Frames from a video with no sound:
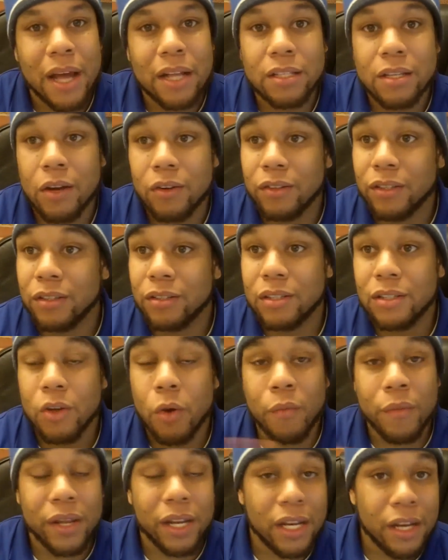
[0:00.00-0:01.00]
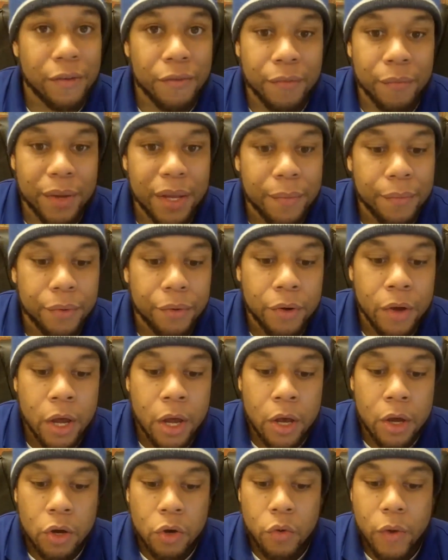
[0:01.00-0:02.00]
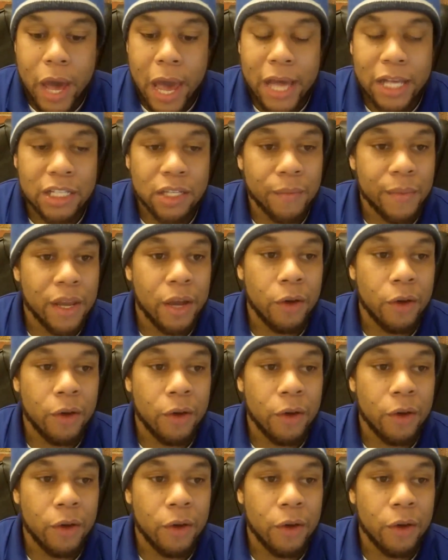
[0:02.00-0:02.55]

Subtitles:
I talked to so many different people who ask me